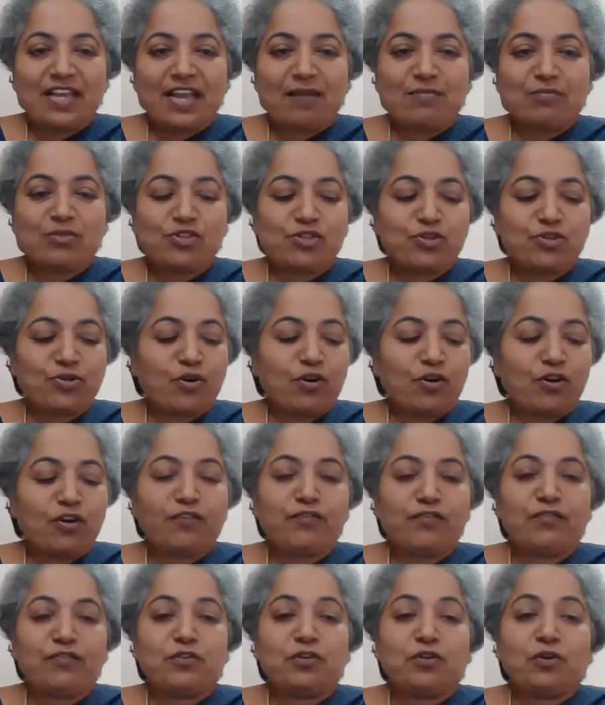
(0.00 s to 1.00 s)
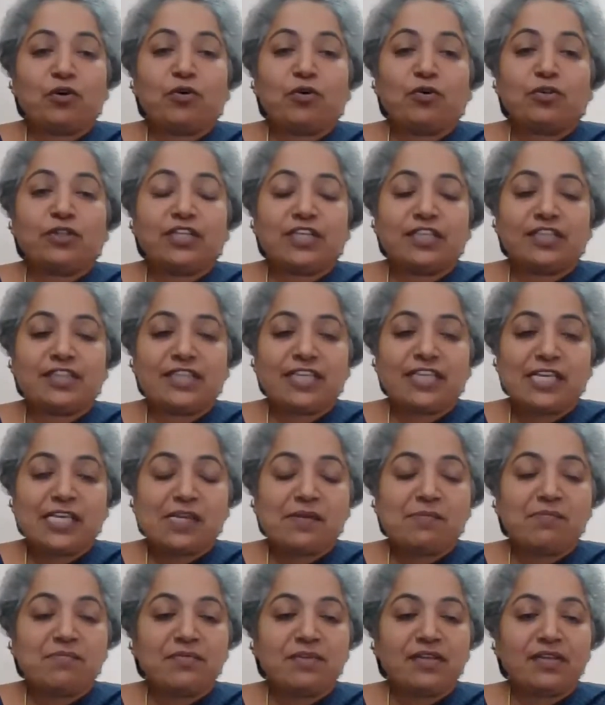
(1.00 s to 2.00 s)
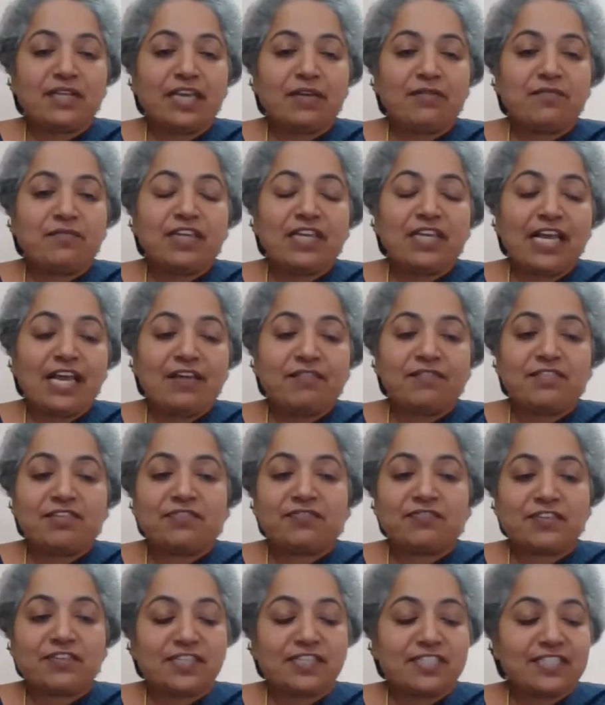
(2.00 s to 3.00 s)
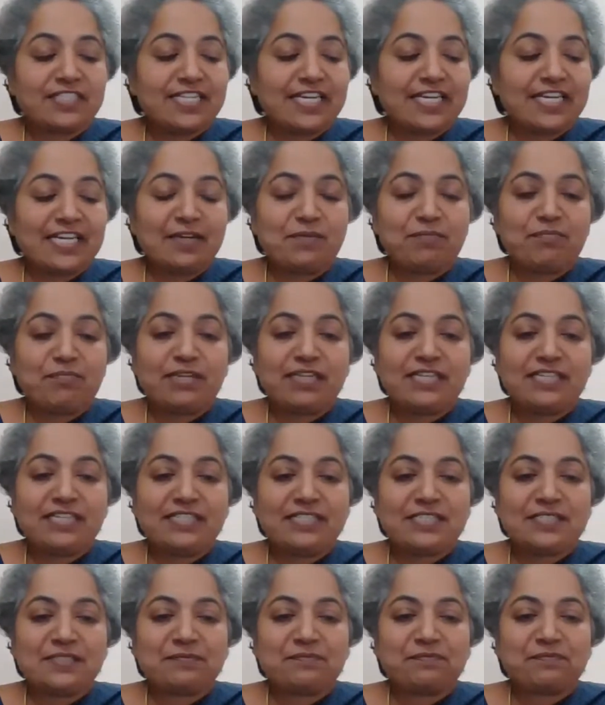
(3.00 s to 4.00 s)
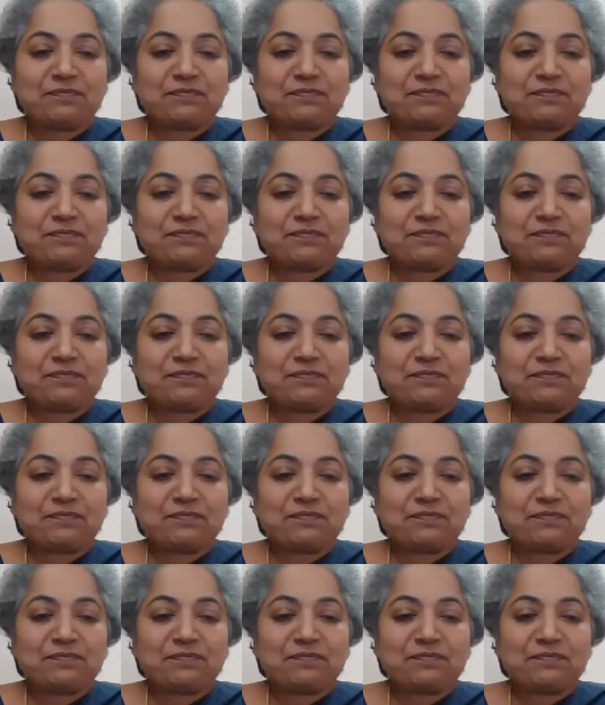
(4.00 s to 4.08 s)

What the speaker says: I'm sure all of you know the theme. Can we have the first slide, please?